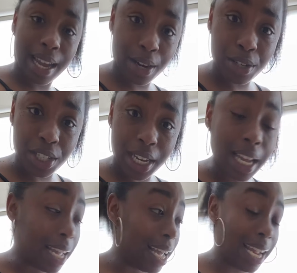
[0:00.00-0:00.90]
energy,
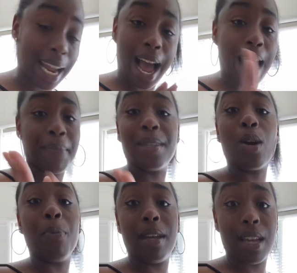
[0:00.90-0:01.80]
uh, uh I'm
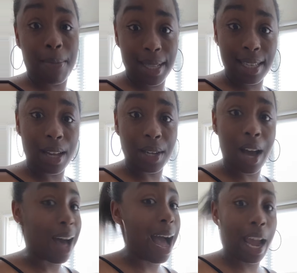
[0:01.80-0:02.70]
going to be able to tell
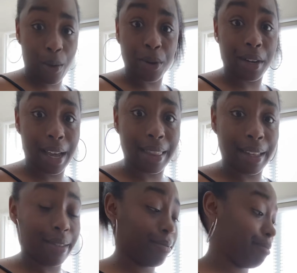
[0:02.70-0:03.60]
y'all I ain't order nothing.